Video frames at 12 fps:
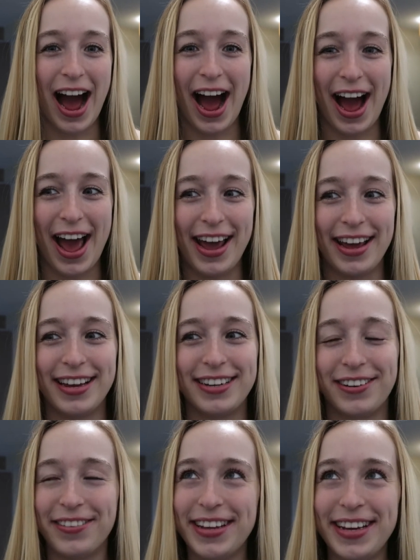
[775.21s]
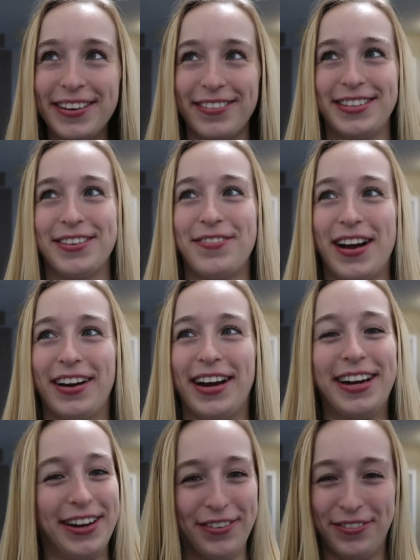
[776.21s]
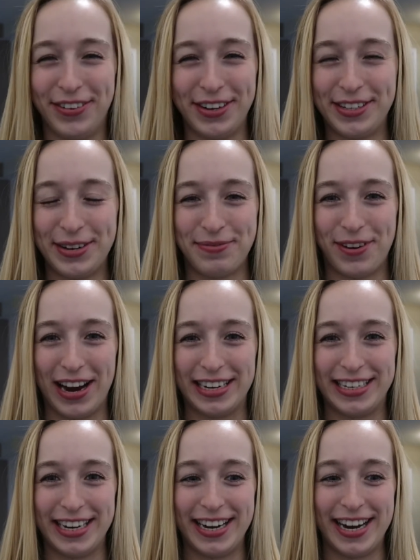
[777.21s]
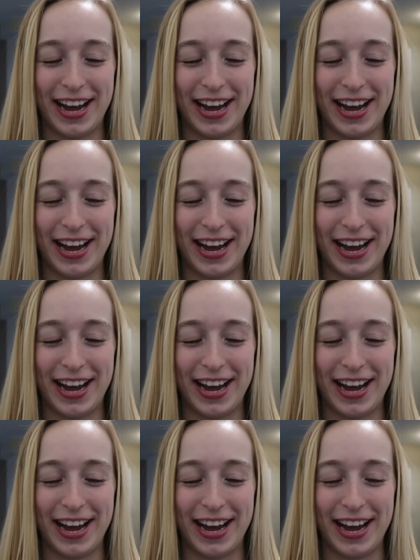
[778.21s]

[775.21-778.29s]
I don't think it was a very good first impression.